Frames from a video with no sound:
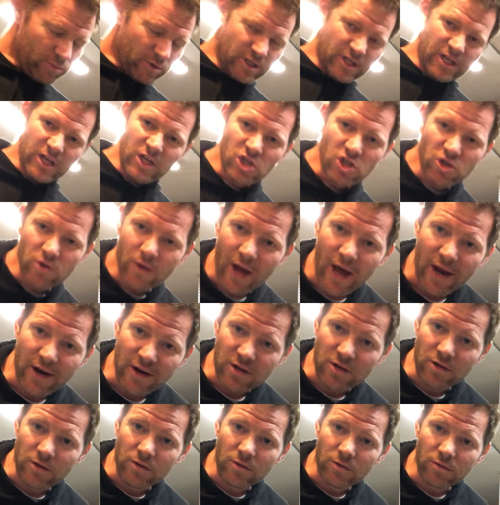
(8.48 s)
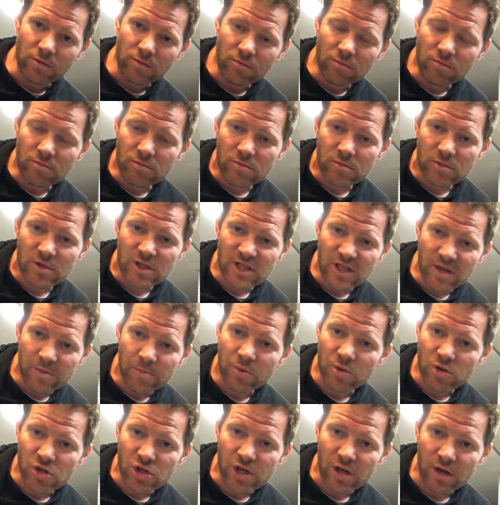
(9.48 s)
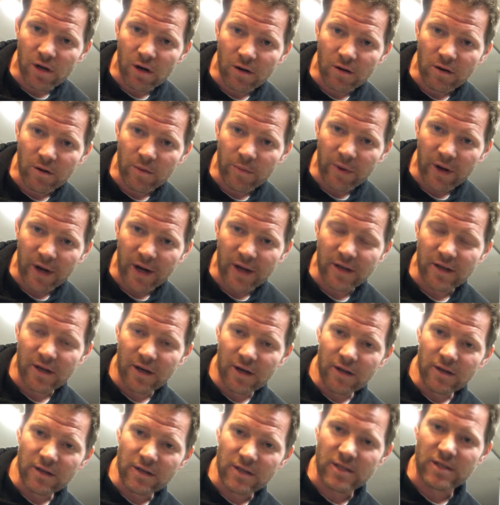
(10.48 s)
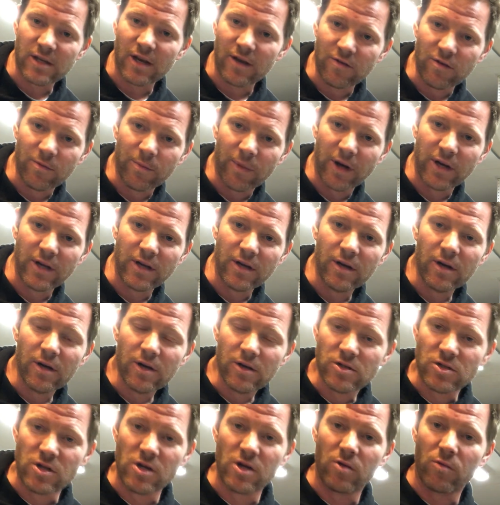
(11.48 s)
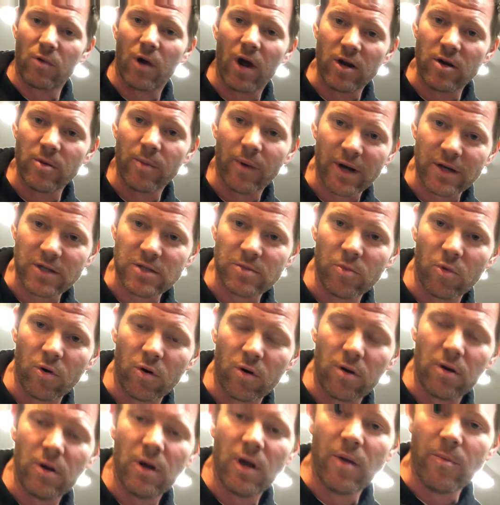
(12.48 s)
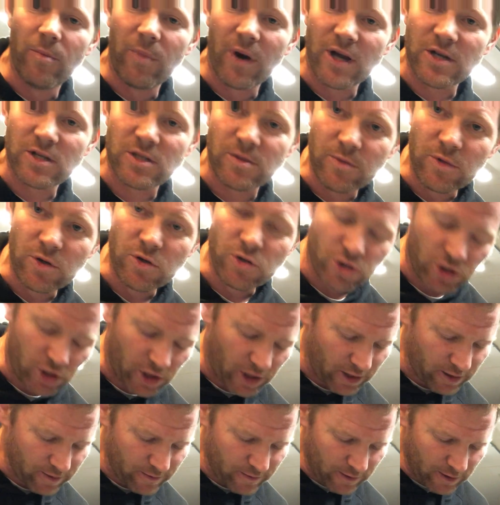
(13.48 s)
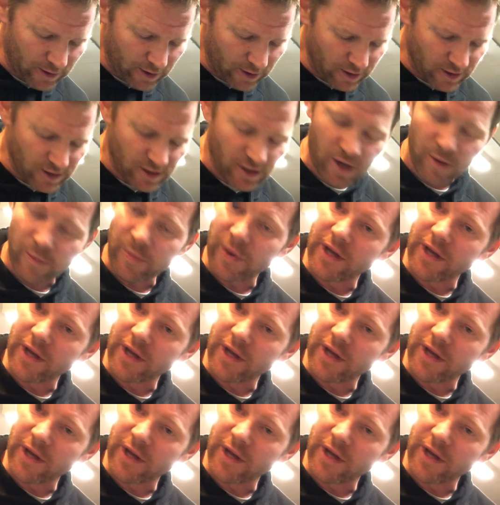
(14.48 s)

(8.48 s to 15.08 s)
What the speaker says: teach you how to do simple shit on your bike to save you money so you can ride your bike some more and buy some new shit instead of